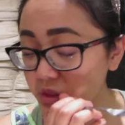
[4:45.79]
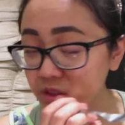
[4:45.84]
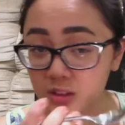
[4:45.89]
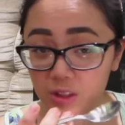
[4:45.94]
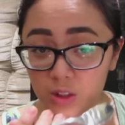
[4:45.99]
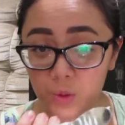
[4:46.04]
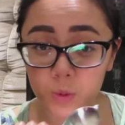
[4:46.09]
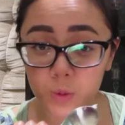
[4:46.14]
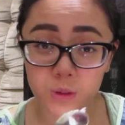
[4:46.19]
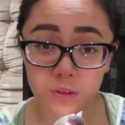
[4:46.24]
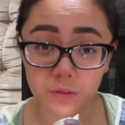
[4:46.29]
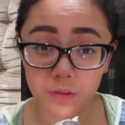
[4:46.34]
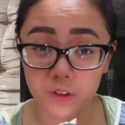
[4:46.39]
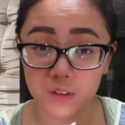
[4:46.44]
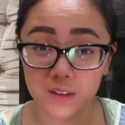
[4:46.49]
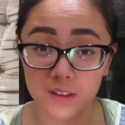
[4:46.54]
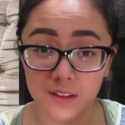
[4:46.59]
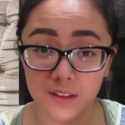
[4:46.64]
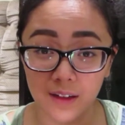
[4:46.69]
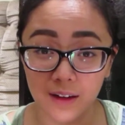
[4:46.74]
This was the first
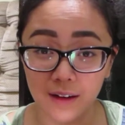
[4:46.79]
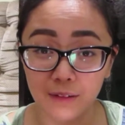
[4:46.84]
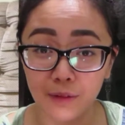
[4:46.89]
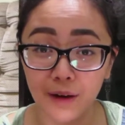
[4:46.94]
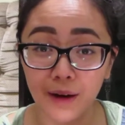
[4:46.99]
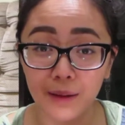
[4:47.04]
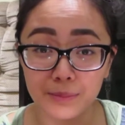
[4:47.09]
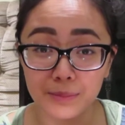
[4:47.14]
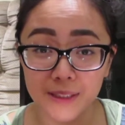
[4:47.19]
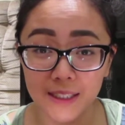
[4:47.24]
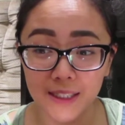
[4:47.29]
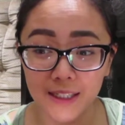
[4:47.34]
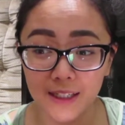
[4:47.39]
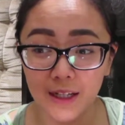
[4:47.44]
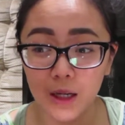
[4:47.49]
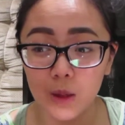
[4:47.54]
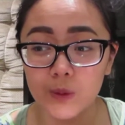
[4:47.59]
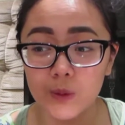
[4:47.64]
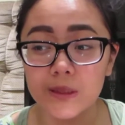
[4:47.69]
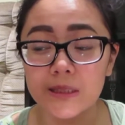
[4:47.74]
thing that I grabbed, and
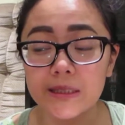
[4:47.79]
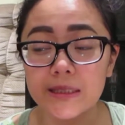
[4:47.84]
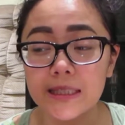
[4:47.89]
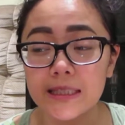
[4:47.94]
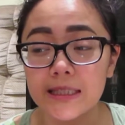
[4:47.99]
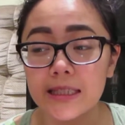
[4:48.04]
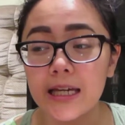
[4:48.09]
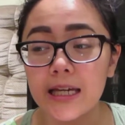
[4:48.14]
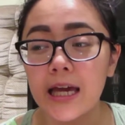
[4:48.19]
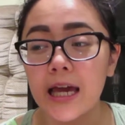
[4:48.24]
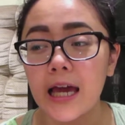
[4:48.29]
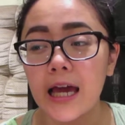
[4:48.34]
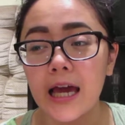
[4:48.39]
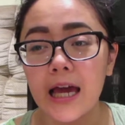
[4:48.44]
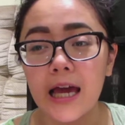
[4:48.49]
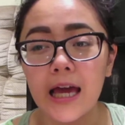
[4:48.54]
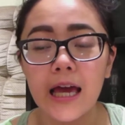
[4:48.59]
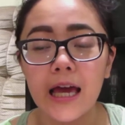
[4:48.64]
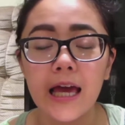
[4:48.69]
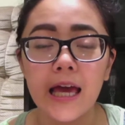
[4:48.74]
I was just like,
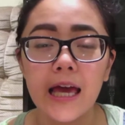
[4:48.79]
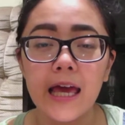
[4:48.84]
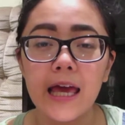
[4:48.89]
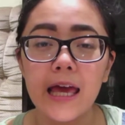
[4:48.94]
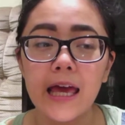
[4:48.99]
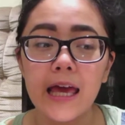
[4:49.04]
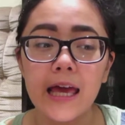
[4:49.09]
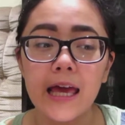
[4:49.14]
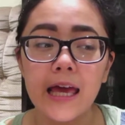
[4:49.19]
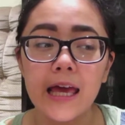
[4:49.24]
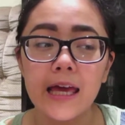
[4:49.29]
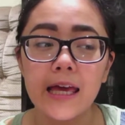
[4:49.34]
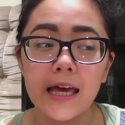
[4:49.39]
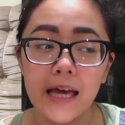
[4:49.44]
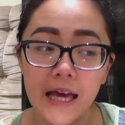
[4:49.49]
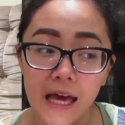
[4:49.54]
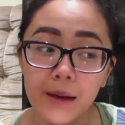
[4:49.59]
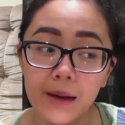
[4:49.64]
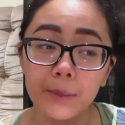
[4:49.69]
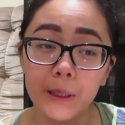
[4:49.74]

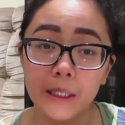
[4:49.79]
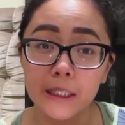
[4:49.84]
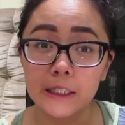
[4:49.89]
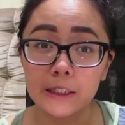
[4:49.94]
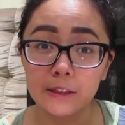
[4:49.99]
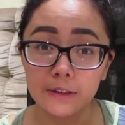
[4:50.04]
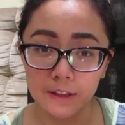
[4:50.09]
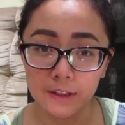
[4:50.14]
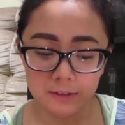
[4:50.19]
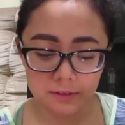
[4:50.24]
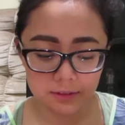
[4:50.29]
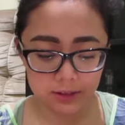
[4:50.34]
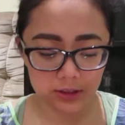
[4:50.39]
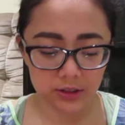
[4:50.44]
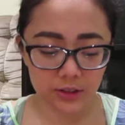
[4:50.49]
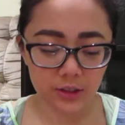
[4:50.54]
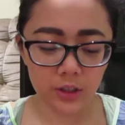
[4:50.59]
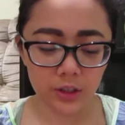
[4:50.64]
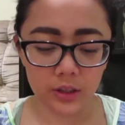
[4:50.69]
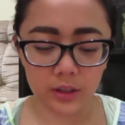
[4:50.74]
I'm gonna eat it.
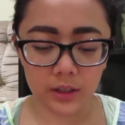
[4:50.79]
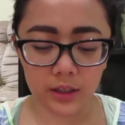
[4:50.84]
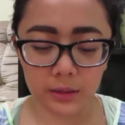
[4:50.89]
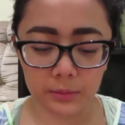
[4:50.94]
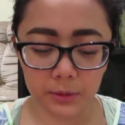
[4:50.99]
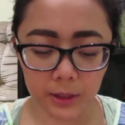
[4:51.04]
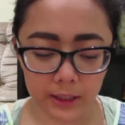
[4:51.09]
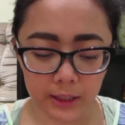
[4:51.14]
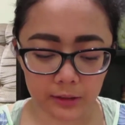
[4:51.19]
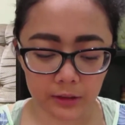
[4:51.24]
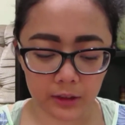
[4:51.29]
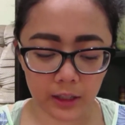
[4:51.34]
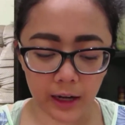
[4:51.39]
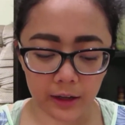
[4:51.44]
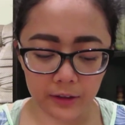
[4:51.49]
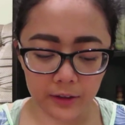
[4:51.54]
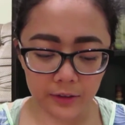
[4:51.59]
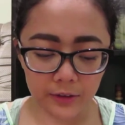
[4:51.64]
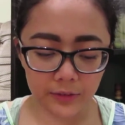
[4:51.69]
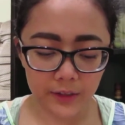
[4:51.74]
I'm gonna eat
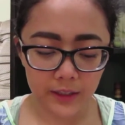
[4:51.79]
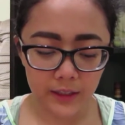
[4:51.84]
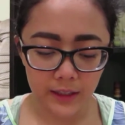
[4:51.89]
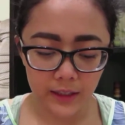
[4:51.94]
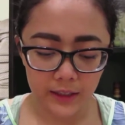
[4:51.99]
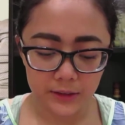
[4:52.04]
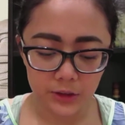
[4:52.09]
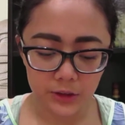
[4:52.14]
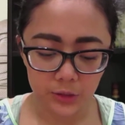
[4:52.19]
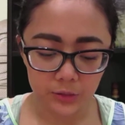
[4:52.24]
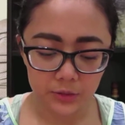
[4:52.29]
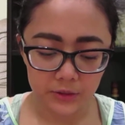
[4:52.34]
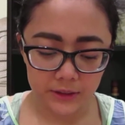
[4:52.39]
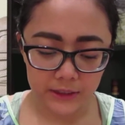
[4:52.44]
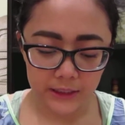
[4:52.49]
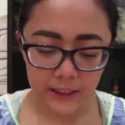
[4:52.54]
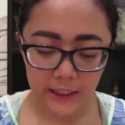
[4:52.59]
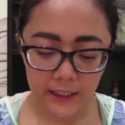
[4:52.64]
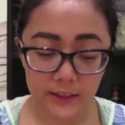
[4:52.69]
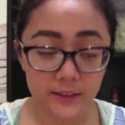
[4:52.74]
out of it, and I don't really
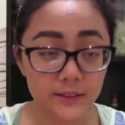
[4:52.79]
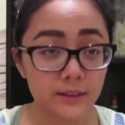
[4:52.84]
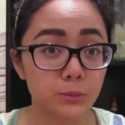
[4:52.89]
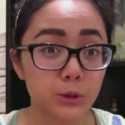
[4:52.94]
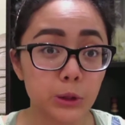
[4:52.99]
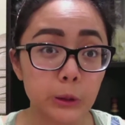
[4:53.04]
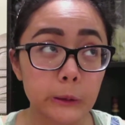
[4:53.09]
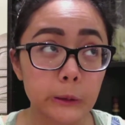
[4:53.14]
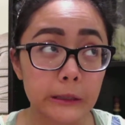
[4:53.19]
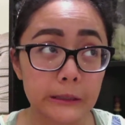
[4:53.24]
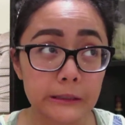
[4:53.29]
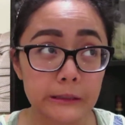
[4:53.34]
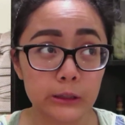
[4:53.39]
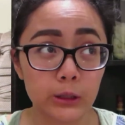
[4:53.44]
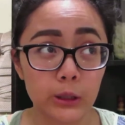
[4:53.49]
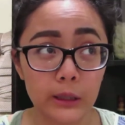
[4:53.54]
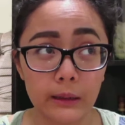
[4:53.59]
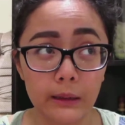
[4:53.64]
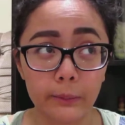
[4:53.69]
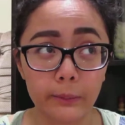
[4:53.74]
care because I'm too lazy to
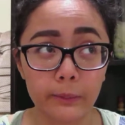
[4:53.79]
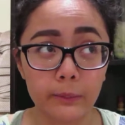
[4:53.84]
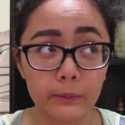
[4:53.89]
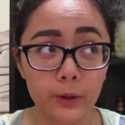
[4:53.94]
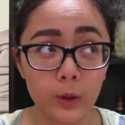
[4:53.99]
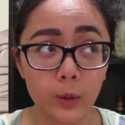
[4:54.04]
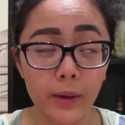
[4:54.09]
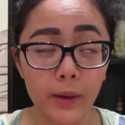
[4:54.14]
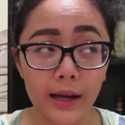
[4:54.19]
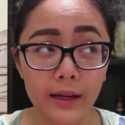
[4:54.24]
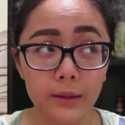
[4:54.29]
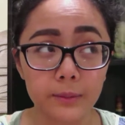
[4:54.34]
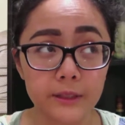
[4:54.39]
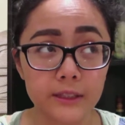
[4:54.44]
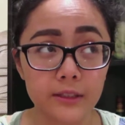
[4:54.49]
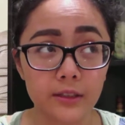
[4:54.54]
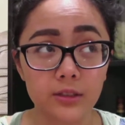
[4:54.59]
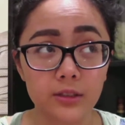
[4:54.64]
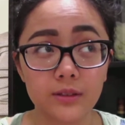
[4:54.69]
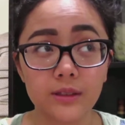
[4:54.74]
get up, go back
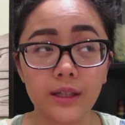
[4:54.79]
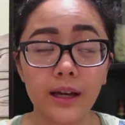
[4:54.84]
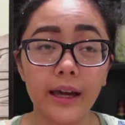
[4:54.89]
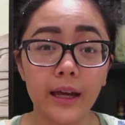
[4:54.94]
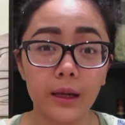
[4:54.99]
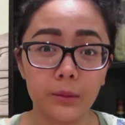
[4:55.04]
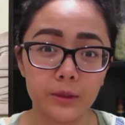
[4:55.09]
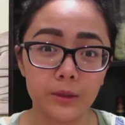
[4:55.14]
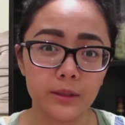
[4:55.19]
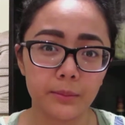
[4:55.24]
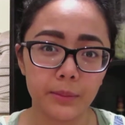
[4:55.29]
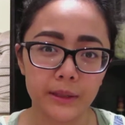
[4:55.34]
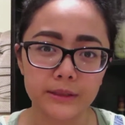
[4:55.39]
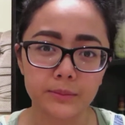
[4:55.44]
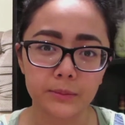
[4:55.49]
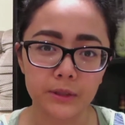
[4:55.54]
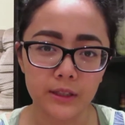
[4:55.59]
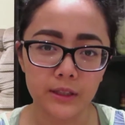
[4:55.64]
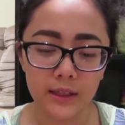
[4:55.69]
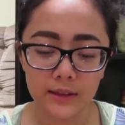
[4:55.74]
upstairs. I am in the
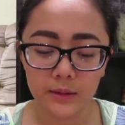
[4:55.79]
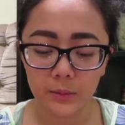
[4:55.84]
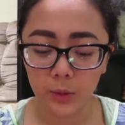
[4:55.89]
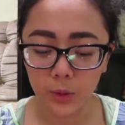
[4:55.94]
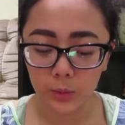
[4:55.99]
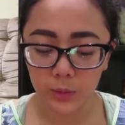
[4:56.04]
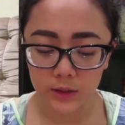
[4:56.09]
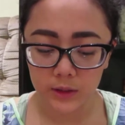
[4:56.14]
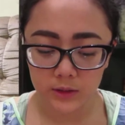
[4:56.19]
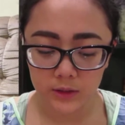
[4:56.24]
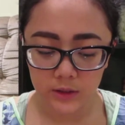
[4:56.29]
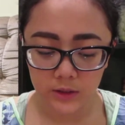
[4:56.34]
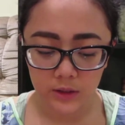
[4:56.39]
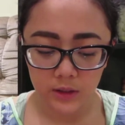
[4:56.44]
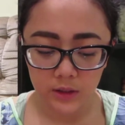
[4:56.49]
basement at the moment.